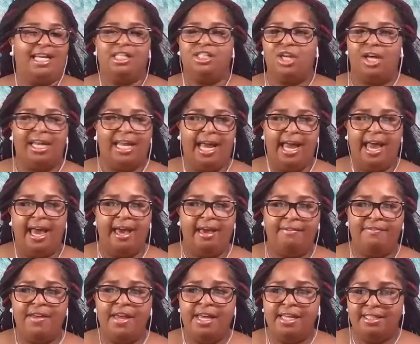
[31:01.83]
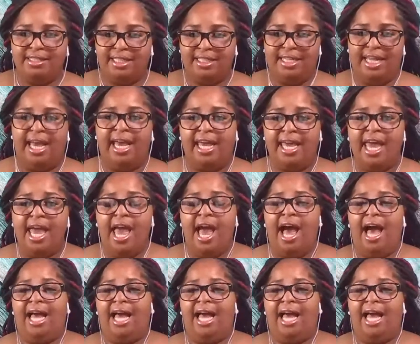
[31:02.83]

that is all I have today.